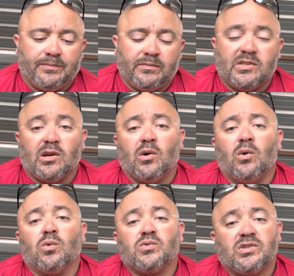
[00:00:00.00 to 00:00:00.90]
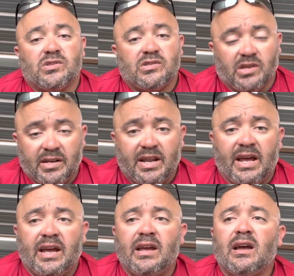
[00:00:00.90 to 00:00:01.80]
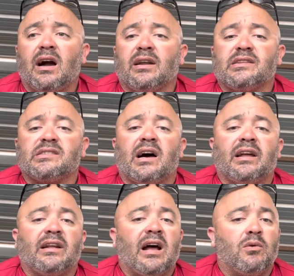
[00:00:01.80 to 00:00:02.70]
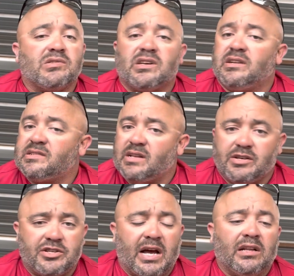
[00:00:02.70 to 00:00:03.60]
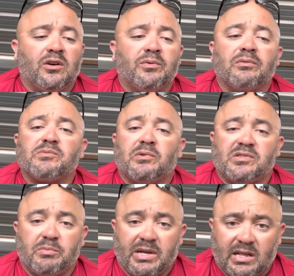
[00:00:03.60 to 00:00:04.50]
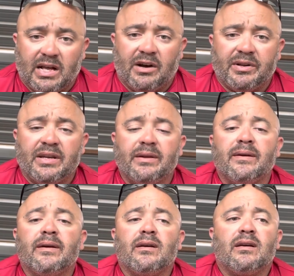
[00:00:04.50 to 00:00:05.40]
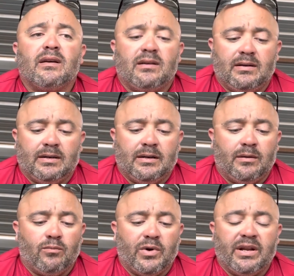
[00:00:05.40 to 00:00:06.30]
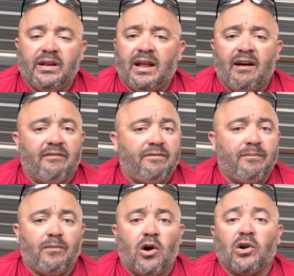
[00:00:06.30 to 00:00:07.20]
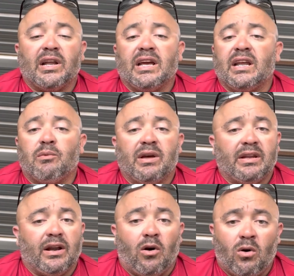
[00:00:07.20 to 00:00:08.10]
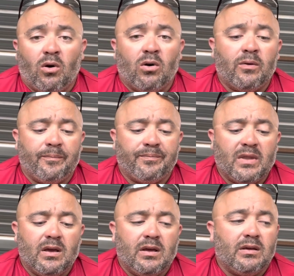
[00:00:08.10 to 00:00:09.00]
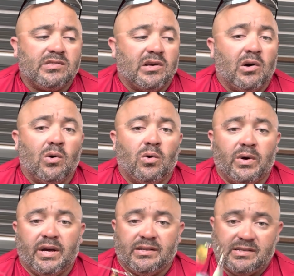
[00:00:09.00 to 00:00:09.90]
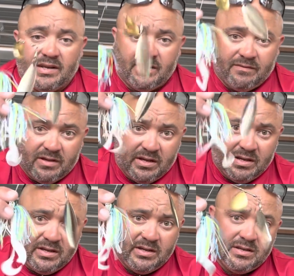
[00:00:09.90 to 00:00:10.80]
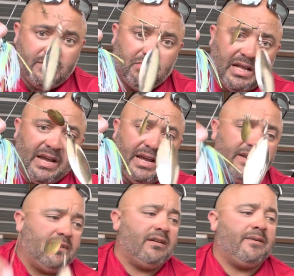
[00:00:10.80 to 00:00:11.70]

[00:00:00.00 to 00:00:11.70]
So Sunday I decided I was gonna stay shallow. It was supposed to be cloudy. We didn't have hardly any wind at all. So instead of the blade,